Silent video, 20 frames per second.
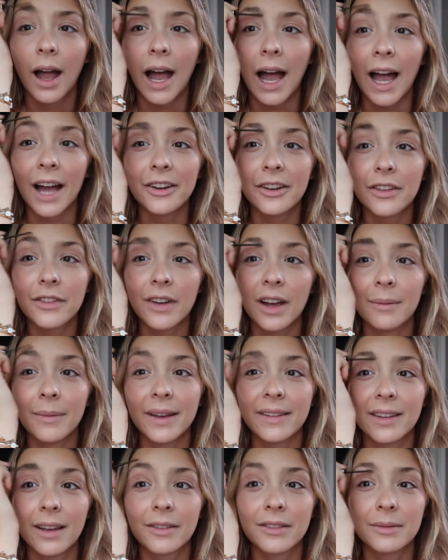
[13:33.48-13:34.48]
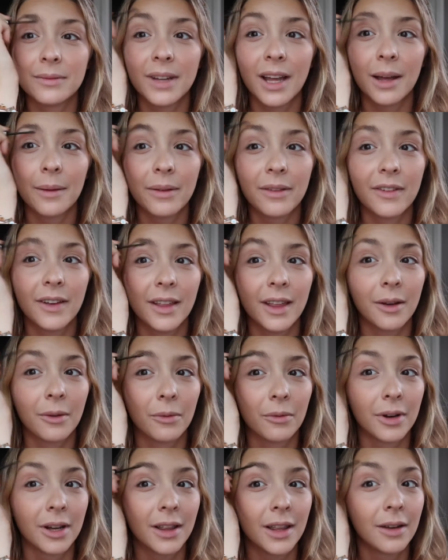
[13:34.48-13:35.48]
I just find myself sometimes
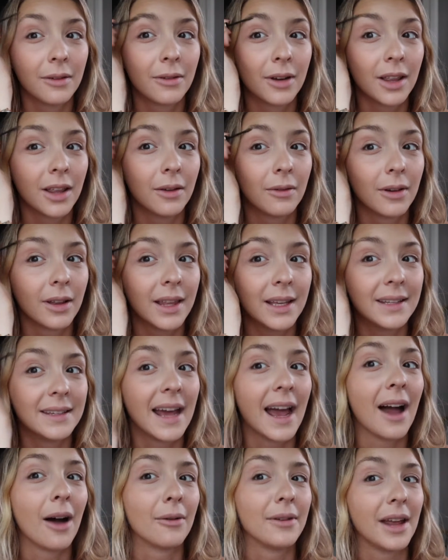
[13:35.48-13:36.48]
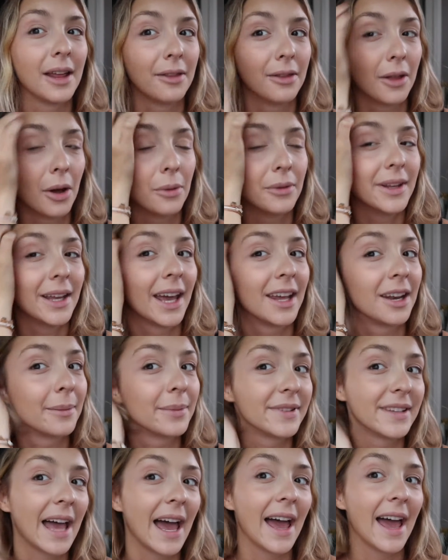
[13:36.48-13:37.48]
feeling really down and lonely and
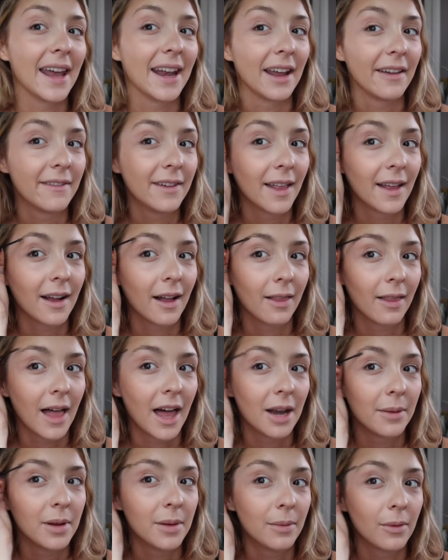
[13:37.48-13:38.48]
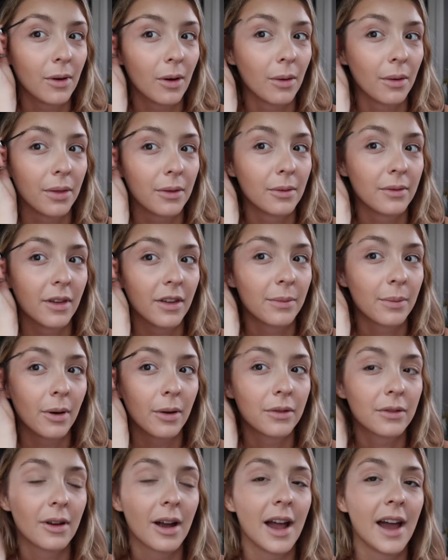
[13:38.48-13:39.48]
upset. And I feel like a lot of people go through this
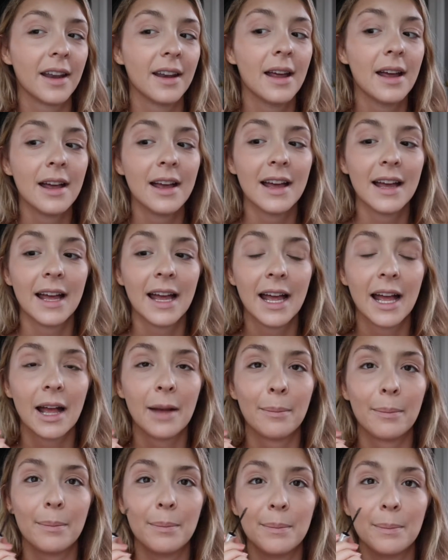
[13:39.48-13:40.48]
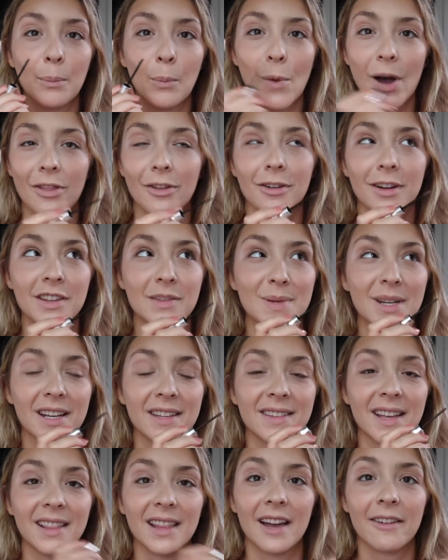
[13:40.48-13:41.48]
post-grad, whether it's
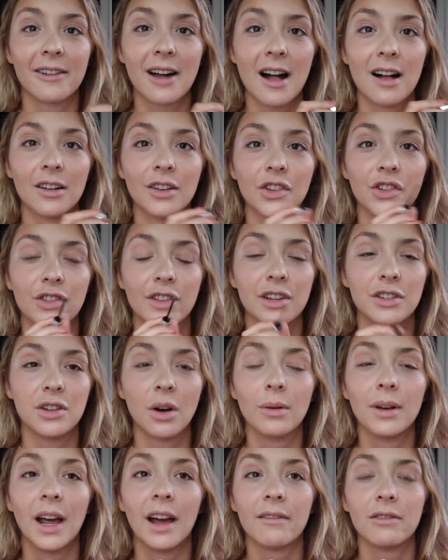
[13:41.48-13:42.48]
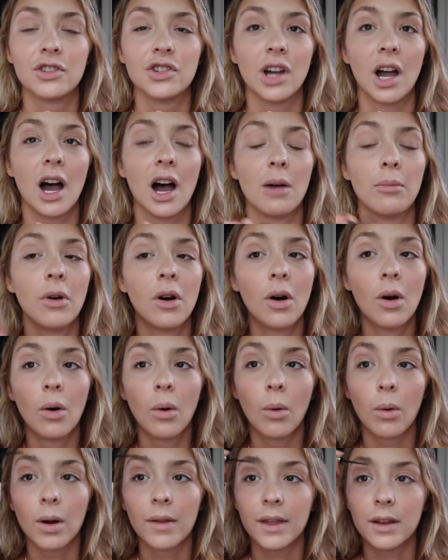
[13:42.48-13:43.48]
because they left college, they don't have a job,
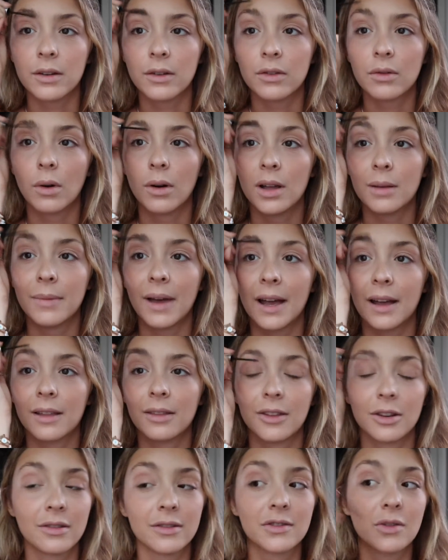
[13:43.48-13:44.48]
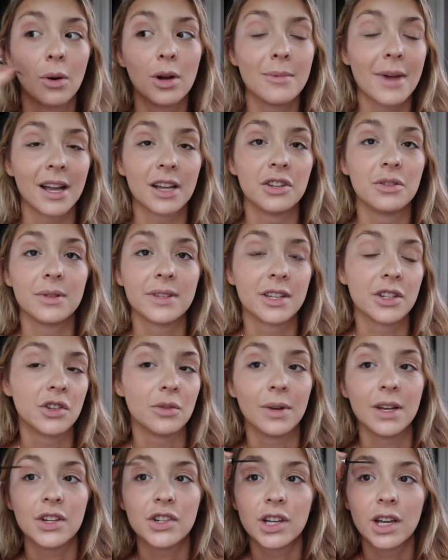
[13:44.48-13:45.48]
or they're just going back into a
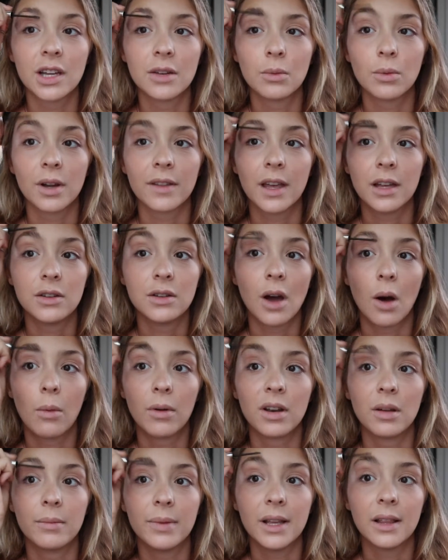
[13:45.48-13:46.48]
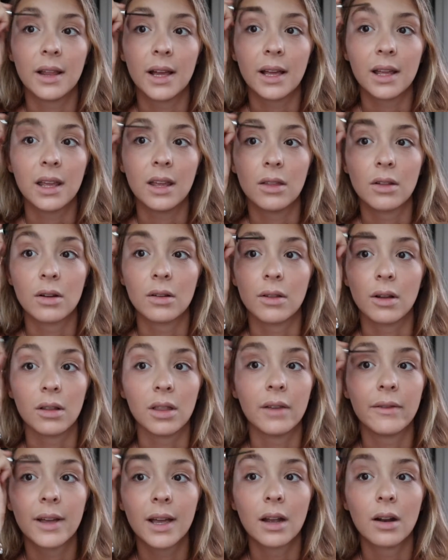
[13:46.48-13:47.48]
situation where they don't want to be. Like, either they're
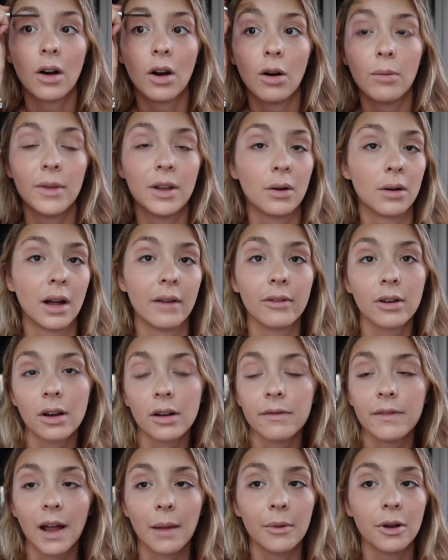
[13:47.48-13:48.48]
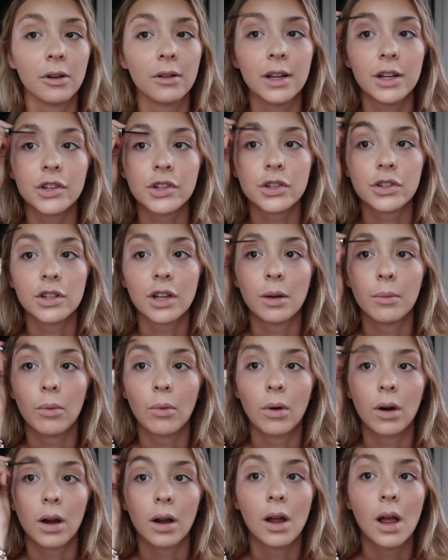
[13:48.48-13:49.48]
living at home, they don't have a good family relationship,
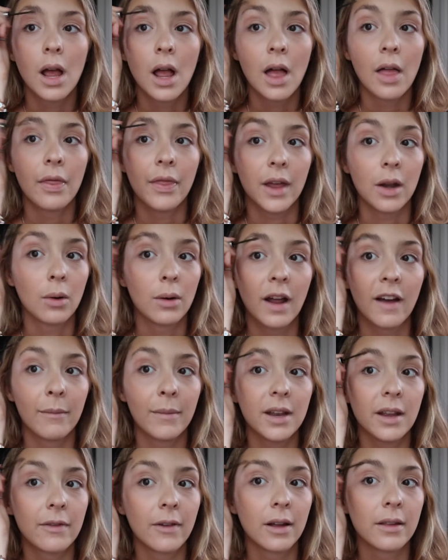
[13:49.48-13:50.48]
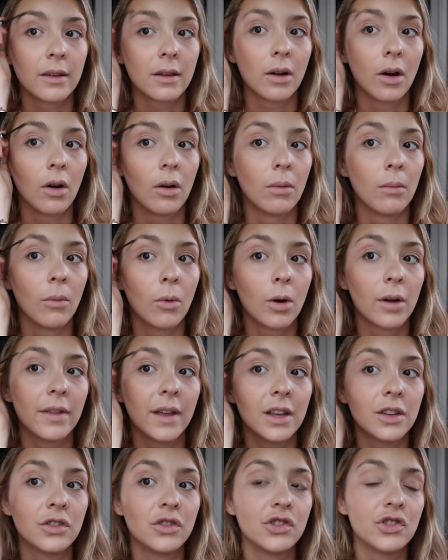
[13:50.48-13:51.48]
or they don't have many friends at home, or
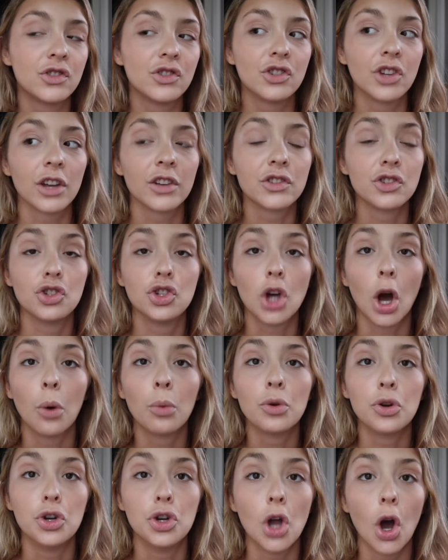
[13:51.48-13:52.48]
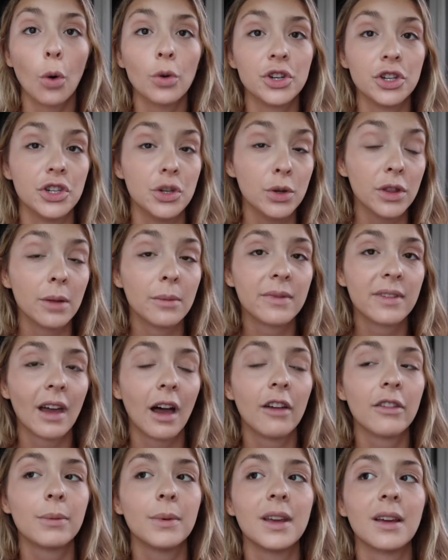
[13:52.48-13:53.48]
they just don't know what to do with themselves.